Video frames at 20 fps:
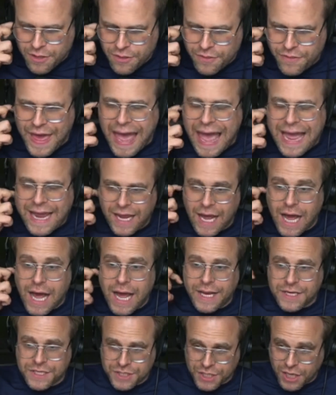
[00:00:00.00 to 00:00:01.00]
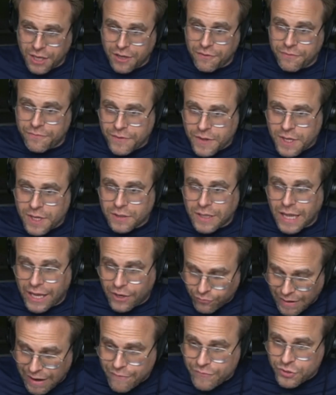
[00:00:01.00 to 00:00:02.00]
that kind of
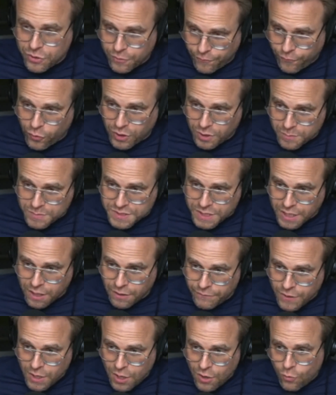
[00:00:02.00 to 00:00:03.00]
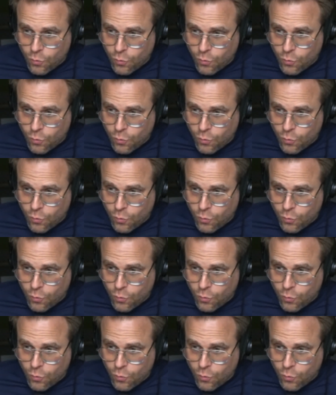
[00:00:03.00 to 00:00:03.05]
like revenue for himself.